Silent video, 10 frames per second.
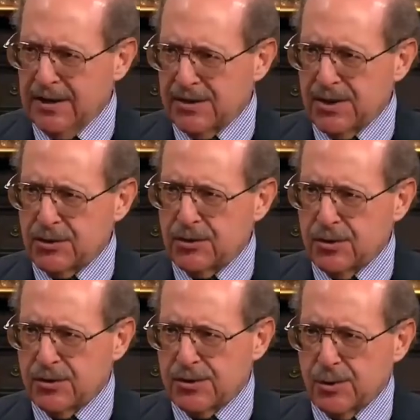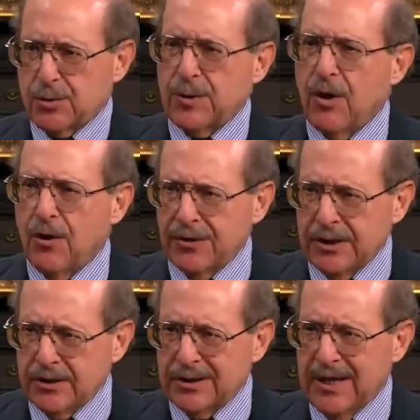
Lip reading: 90 essential nutrients, which we all need.